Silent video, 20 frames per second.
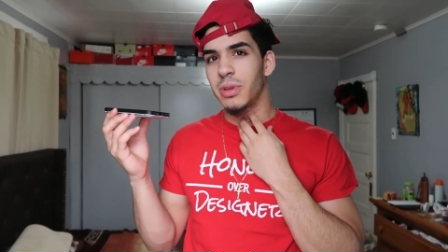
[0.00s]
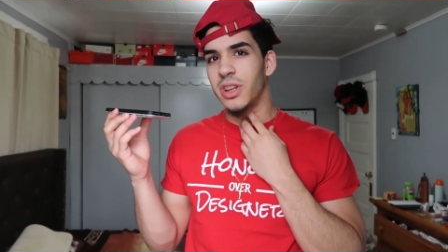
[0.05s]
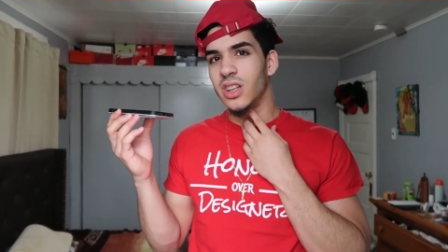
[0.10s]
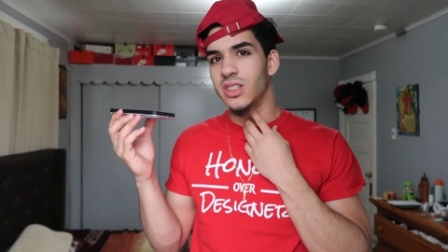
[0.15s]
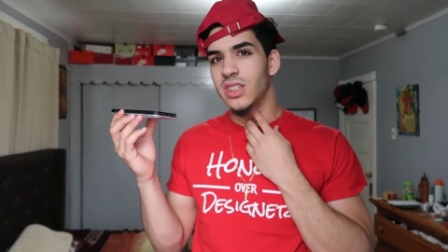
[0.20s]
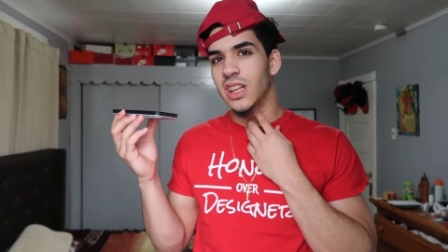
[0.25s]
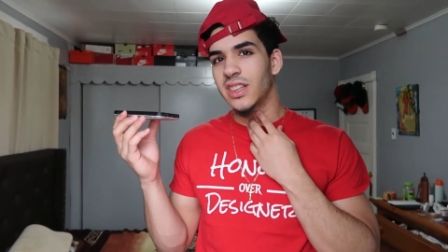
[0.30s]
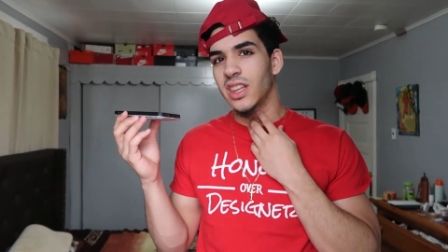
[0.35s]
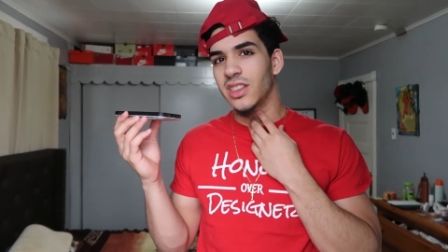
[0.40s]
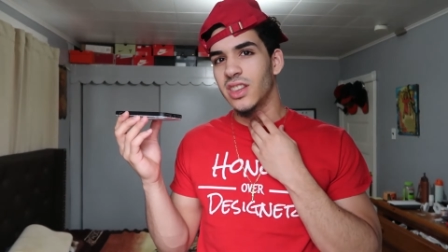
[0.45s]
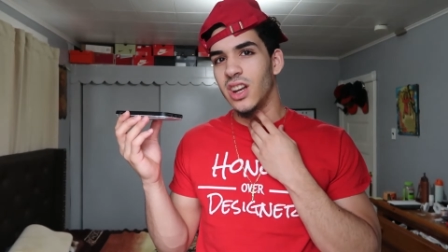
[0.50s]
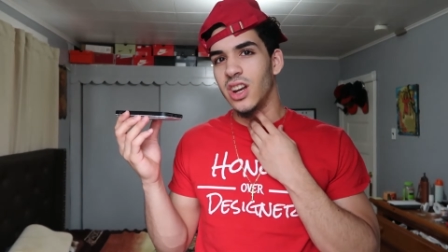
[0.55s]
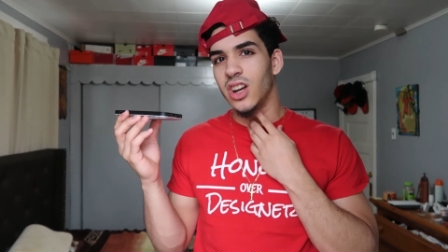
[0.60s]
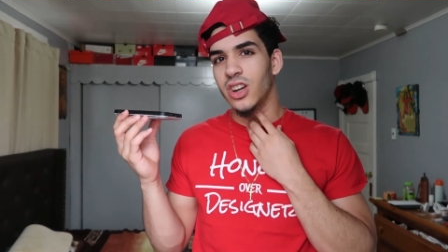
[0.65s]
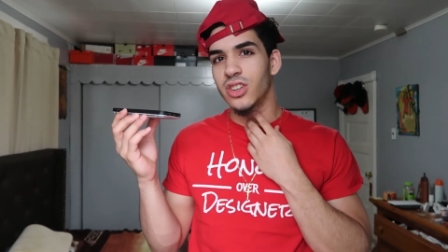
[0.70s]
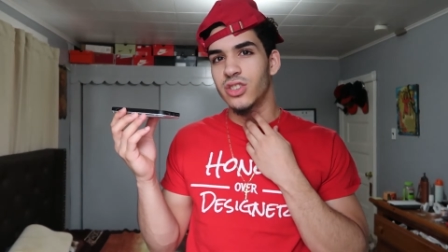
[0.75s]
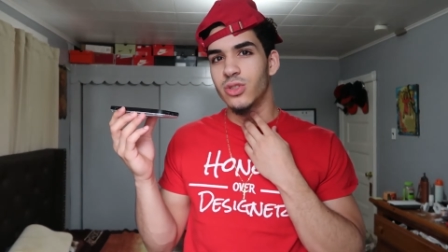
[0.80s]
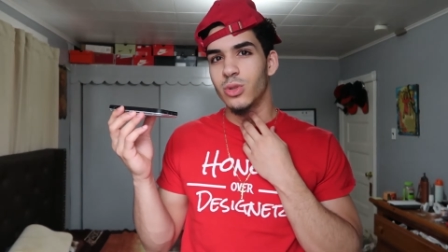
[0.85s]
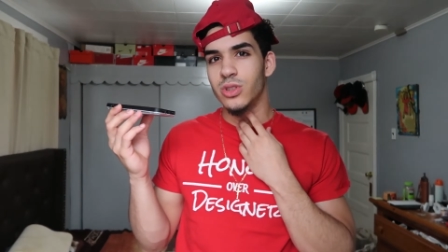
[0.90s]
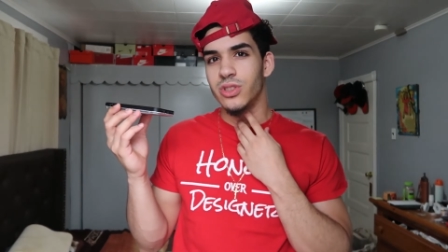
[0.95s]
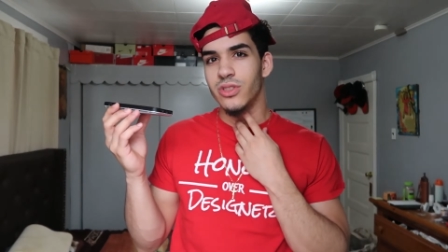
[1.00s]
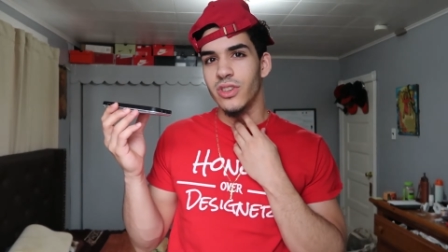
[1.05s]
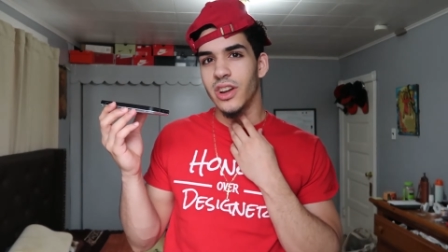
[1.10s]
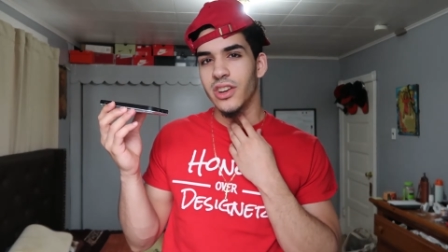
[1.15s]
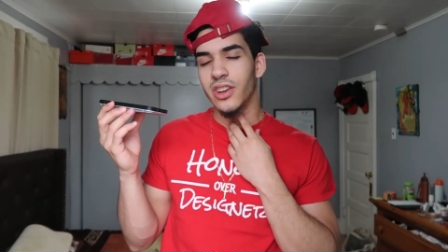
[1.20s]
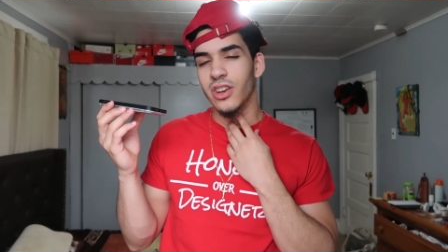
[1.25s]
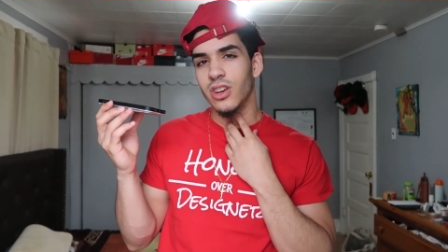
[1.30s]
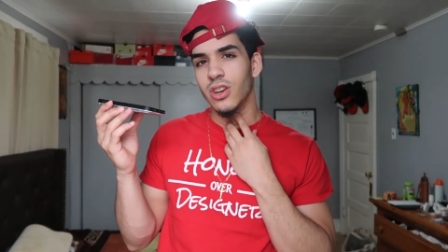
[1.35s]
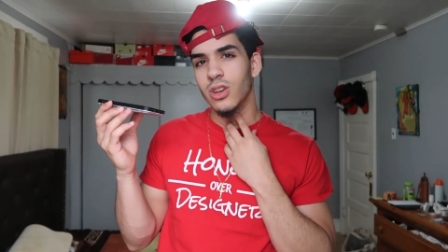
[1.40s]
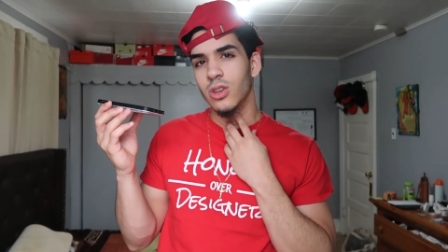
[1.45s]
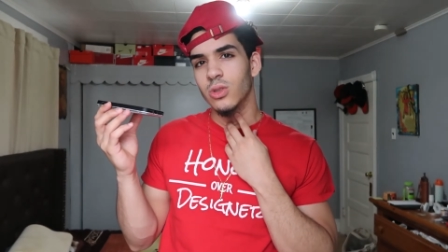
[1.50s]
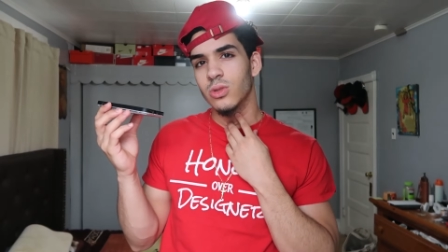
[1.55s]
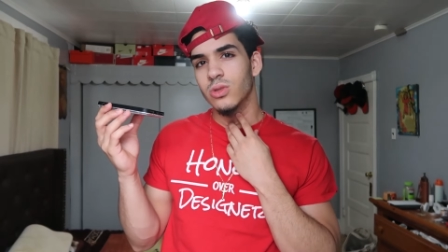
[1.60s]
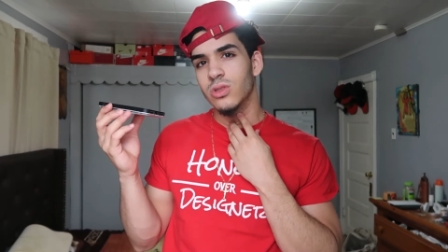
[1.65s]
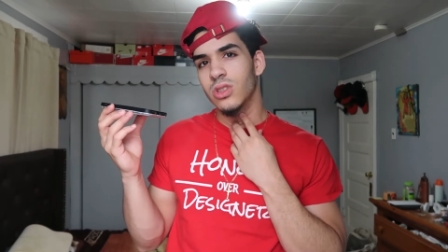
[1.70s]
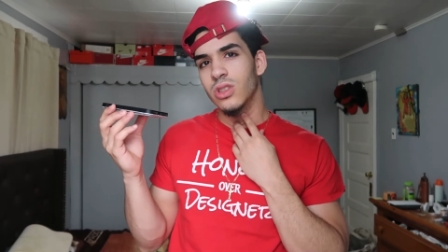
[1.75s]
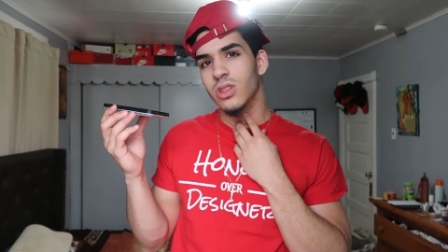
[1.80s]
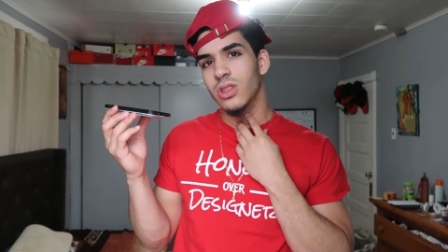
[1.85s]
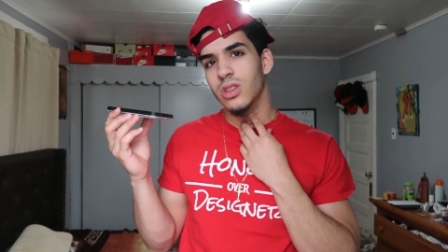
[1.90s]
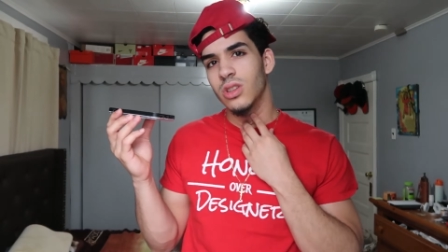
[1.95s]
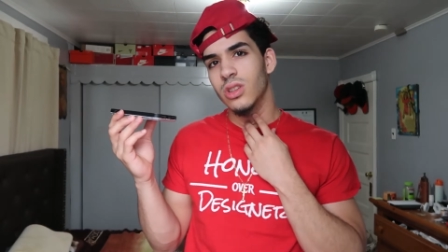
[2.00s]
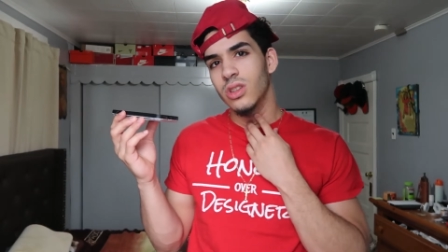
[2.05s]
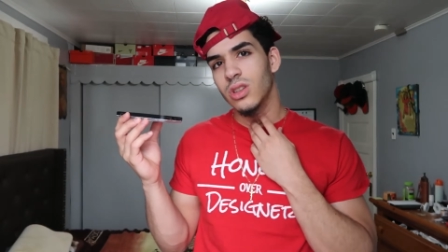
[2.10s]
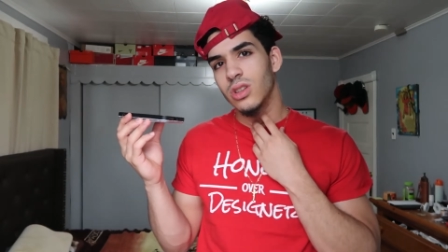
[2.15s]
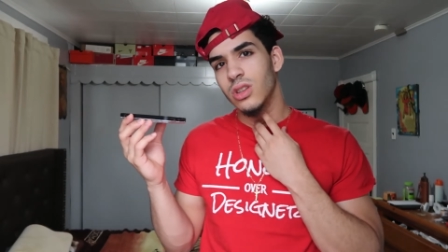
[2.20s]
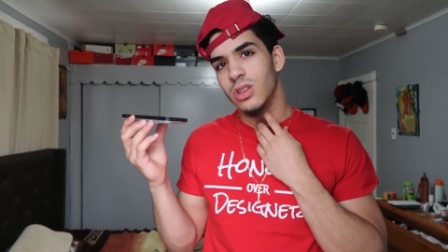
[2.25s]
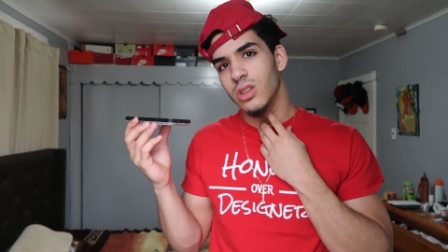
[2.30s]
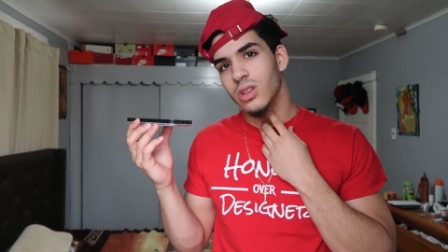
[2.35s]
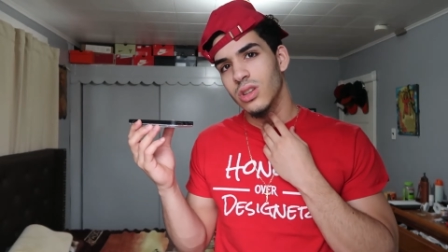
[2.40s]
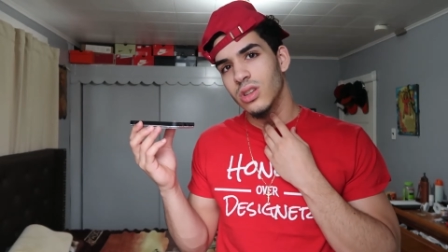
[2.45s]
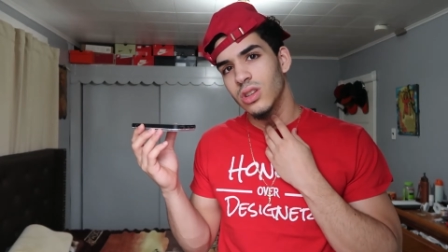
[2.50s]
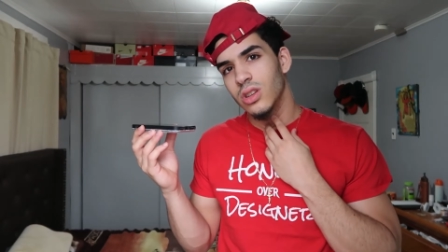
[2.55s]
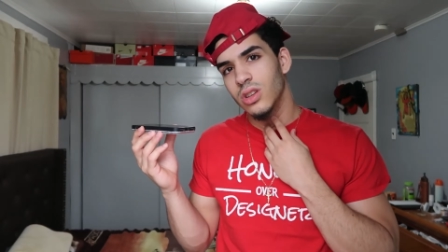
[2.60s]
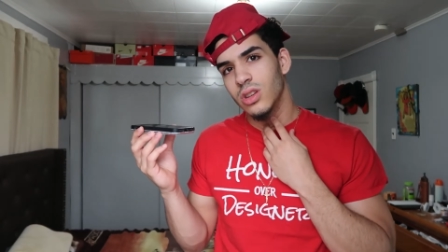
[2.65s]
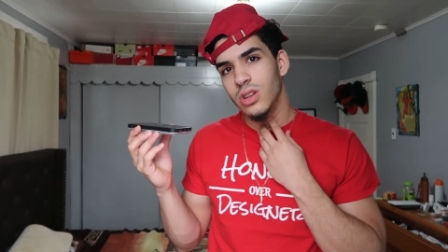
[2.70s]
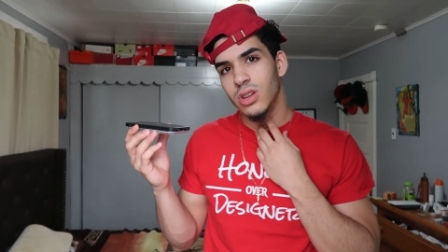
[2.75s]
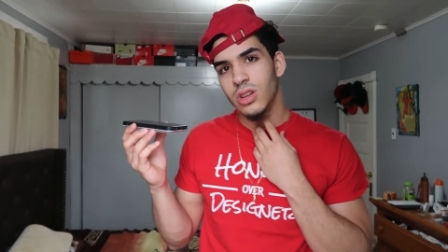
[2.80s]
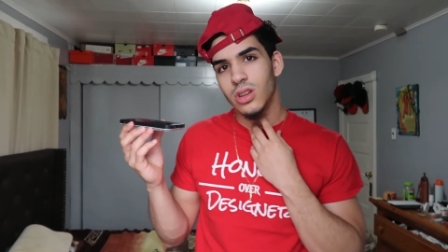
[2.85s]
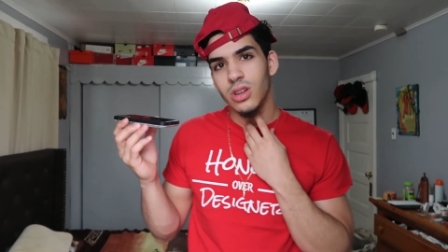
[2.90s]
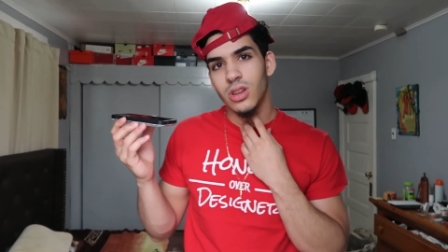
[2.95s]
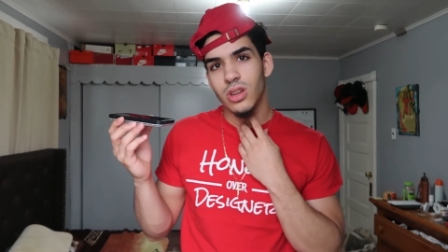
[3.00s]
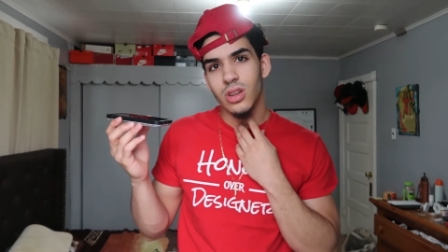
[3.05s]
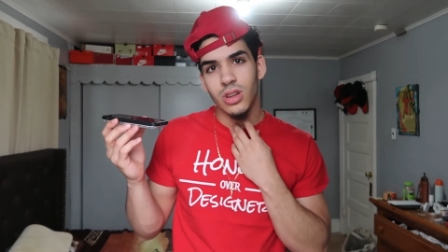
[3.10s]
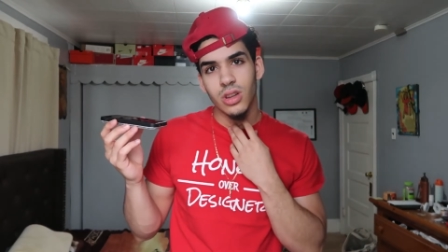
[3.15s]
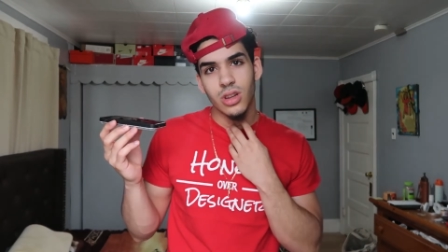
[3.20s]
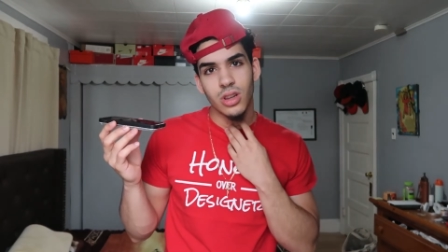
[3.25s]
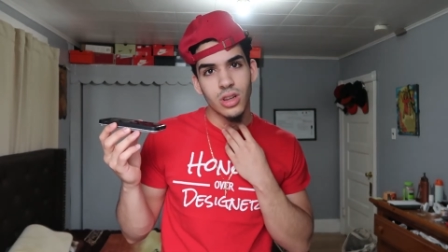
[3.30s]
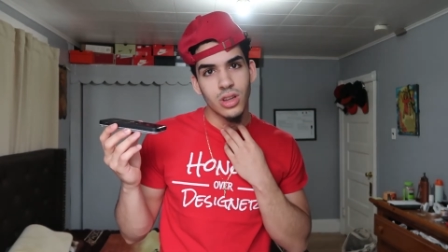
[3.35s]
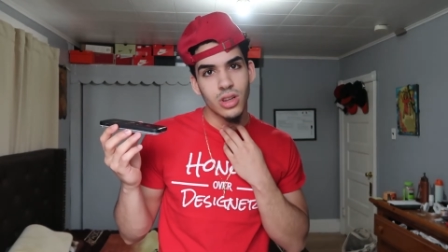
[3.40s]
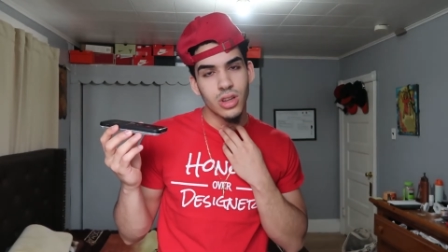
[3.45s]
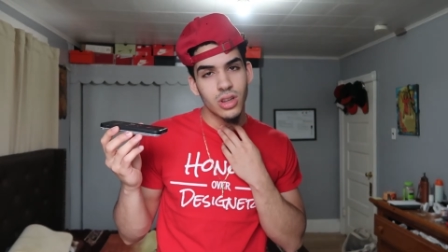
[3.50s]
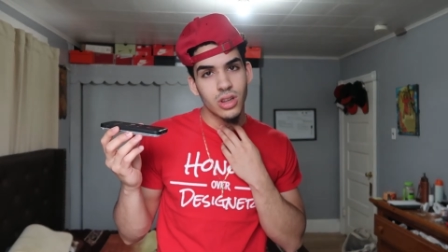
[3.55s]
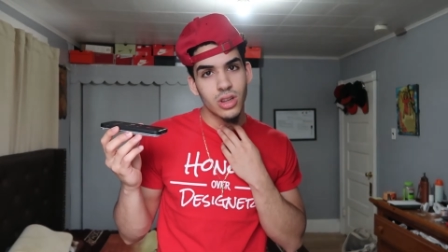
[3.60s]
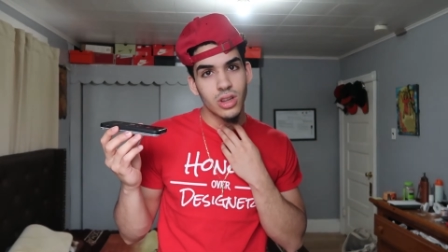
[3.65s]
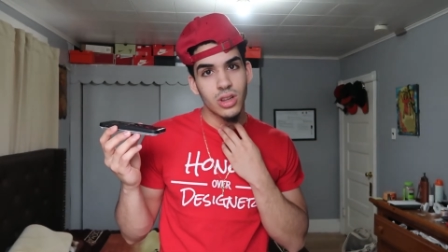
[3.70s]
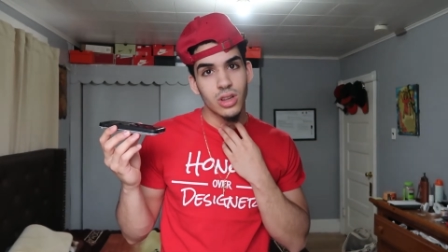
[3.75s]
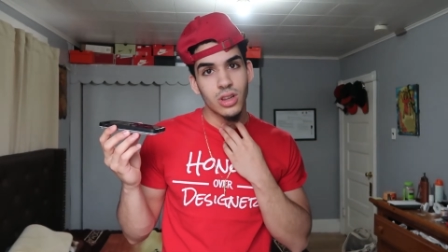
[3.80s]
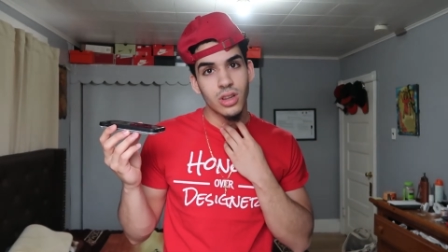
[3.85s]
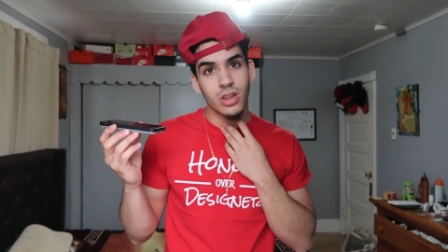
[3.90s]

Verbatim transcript: Because I think the liquor stores around here are closed. No, we don't have